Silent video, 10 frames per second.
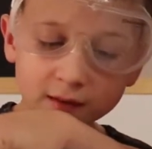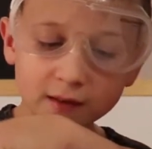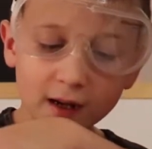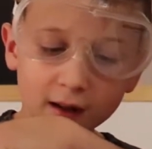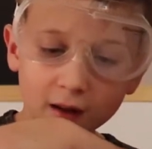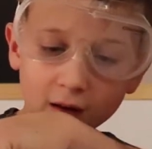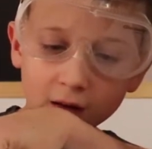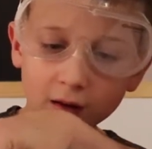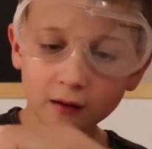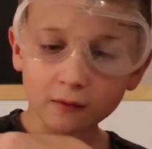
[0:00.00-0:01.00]
Dad,
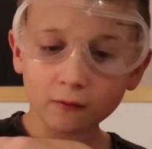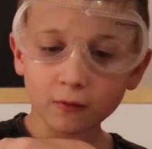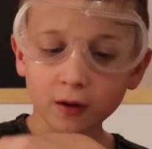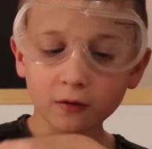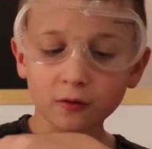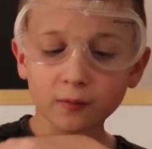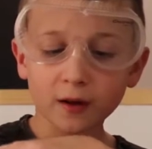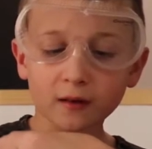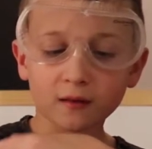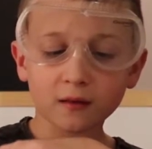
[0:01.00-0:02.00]
can we use
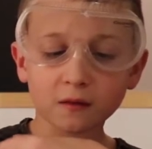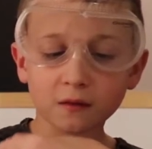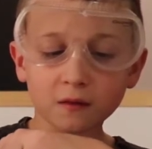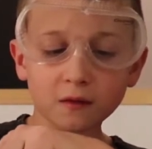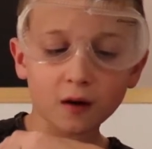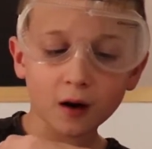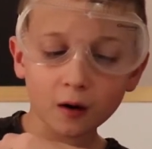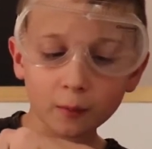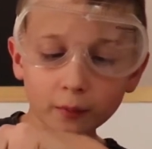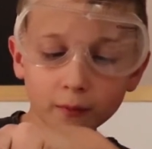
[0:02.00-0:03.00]
my scissors to help?